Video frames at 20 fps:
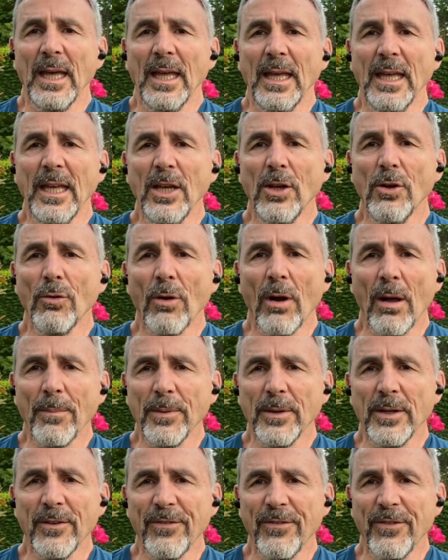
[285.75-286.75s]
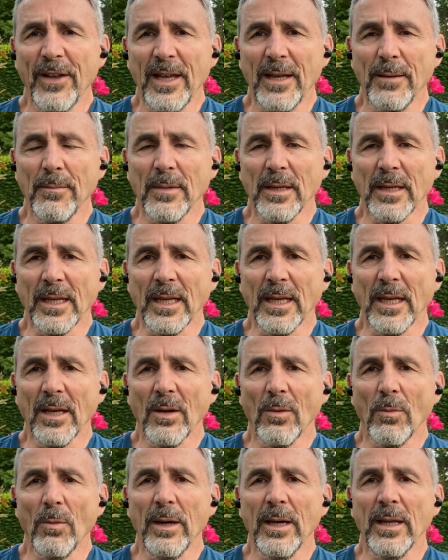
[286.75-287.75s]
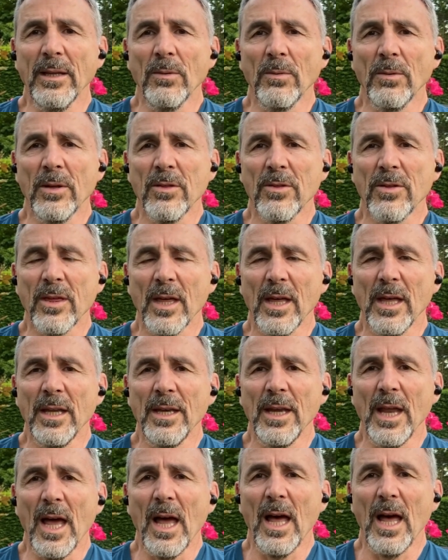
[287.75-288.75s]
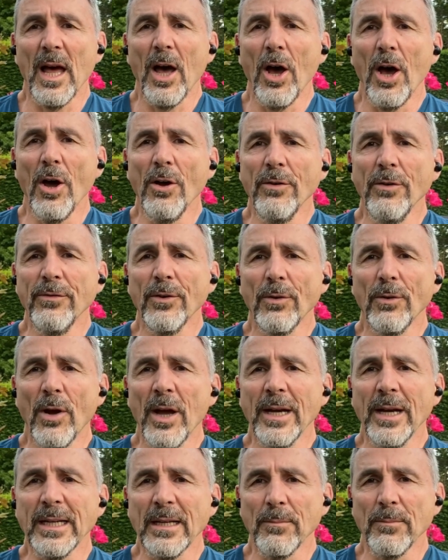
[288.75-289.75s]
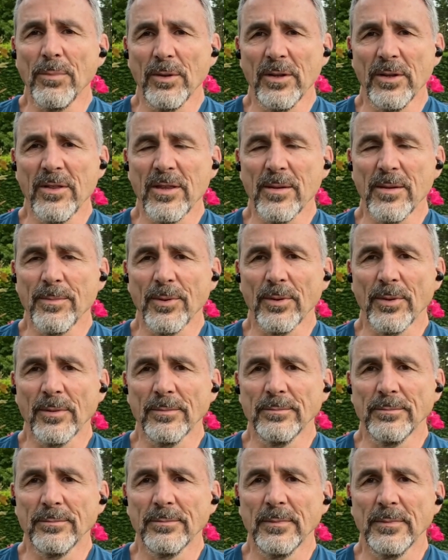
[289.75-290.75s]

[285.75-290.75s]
He grew up in a family where there was an overriding principle.